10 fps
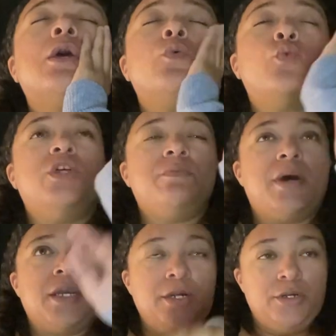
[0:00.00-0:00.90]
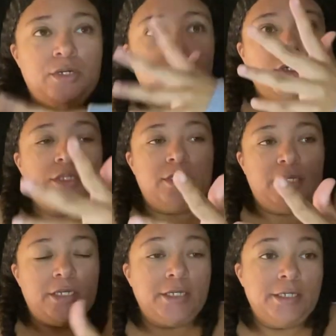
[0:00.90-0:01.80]
With my
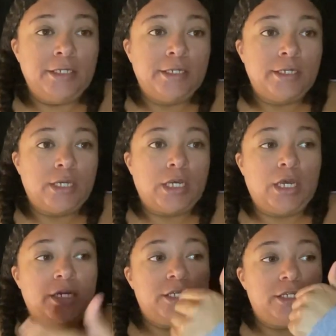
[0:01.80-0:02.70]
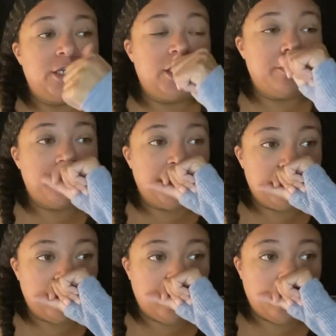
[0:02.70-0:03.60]
irritability, I need to keep
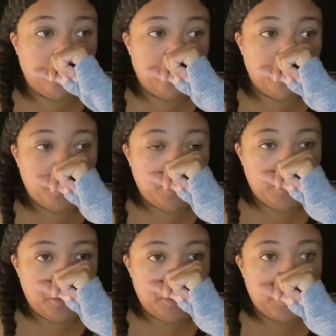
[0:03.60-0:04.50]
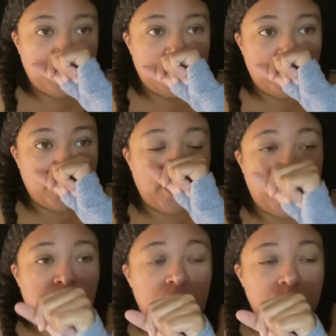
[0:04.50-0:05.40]
myself
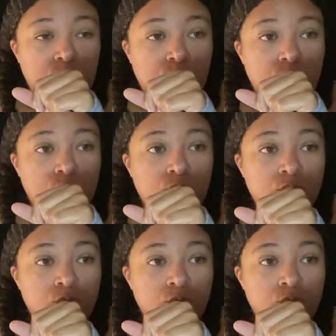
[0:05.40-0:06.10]
accountable